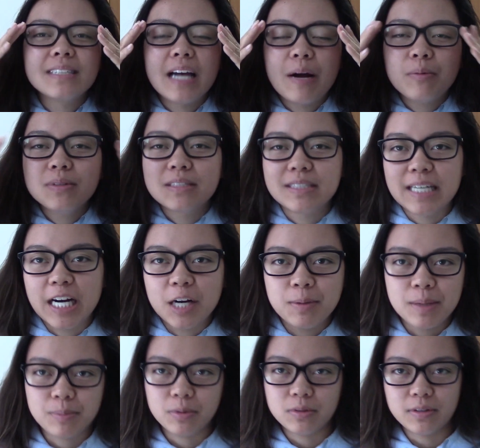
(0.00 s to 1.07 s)
I wouldn't stare at
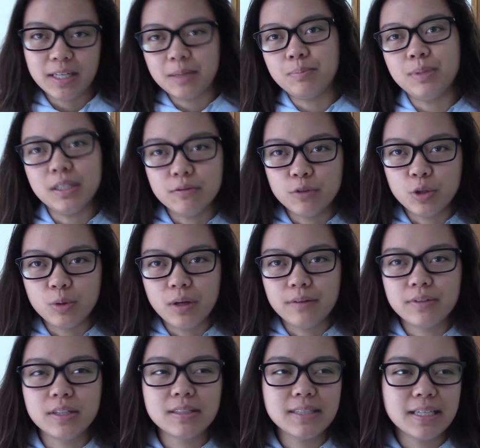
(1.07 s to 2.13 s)
people to like be rude
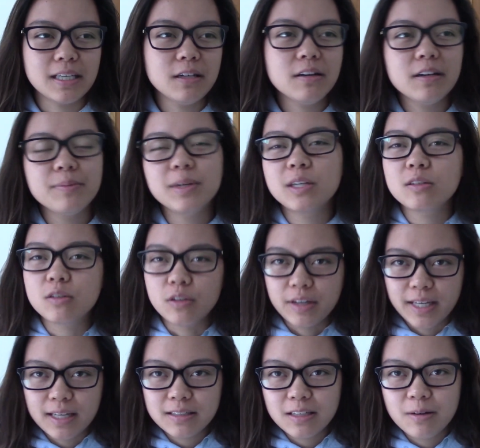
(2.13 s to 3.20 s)
ever. It's like, you know what I mean? Just
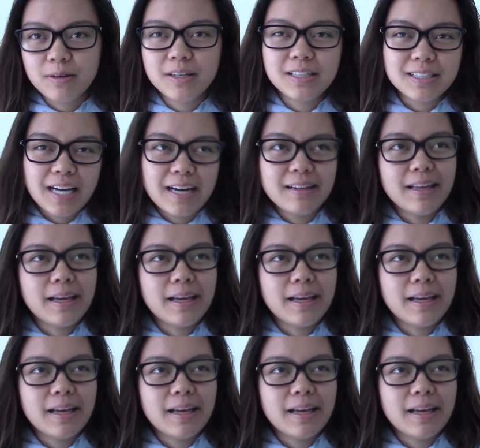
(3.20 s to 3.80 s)
looking at someone, it's kind of